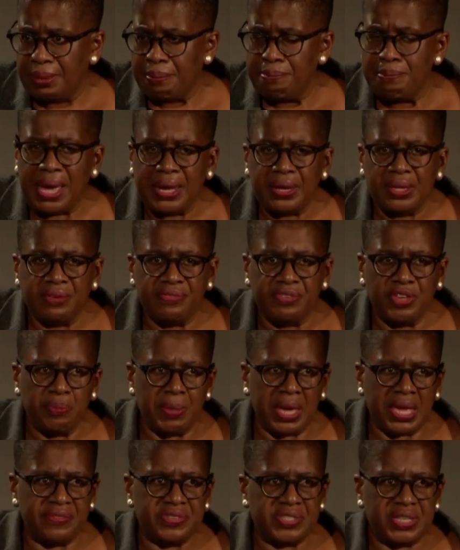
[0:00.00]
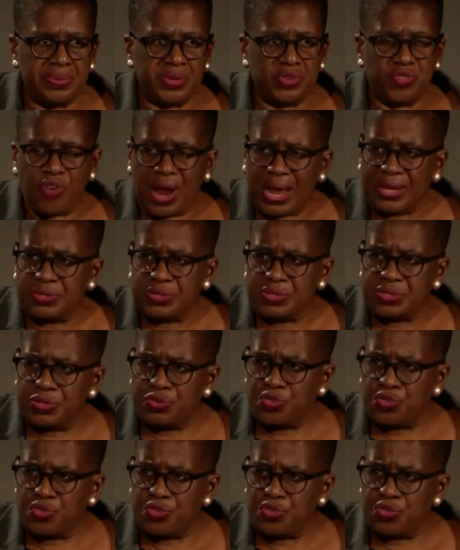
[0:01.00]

Many of you may have seen the Trans